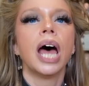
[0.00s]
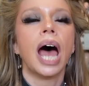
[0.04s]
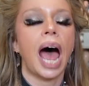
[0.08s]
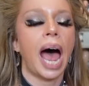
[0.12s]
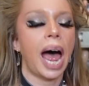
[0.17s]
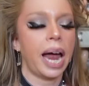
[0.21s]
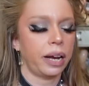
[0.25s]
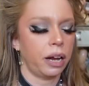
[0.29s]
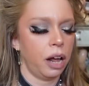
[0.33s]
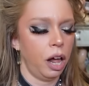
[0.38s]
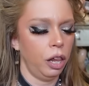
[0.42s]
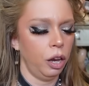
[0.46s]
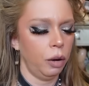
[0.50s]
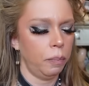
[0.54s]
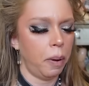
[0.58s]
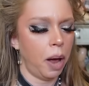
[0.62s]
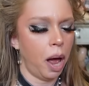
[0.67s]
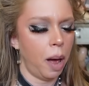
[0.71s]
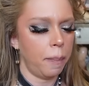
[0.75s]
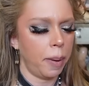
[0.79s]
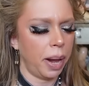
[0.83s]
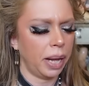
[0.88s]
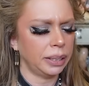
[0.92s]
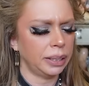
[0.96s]
at
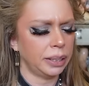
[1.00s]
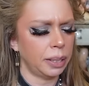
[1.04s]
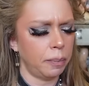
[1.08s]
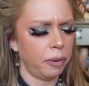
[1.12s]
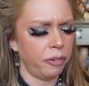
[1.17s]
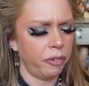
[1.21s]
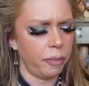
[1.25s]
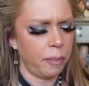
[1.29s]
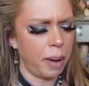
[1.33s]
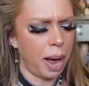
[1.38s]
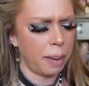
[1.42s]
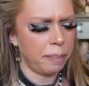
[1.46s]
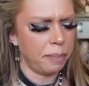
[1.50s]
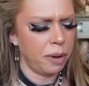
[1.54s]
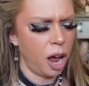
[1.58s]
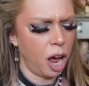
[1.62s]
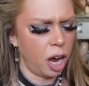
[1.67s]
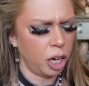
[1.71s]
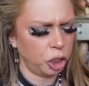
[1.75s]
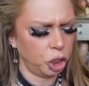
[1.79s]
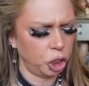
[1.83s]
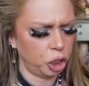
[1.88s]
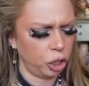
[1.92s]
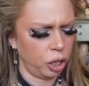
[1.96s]
ColourPop, and some of them I'm
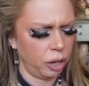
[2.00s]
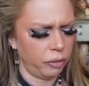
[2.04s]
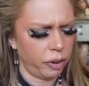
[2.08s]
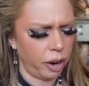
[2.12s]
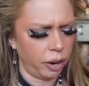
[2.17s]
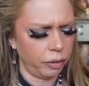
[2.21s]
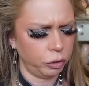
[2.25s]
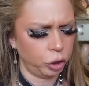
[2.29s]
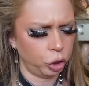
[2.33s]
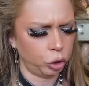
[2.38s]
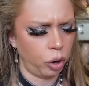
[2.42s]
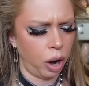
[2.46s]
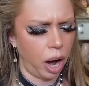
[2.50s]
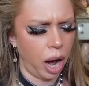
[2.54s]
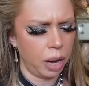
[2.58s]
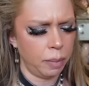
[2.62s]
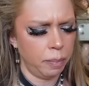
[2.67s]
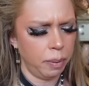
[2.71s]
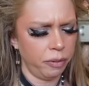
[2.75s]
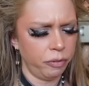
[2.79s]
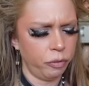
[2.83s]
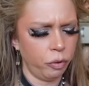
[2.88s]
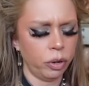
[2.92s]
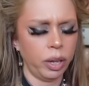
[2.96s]
not sure if I've tried
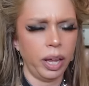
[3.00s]
before,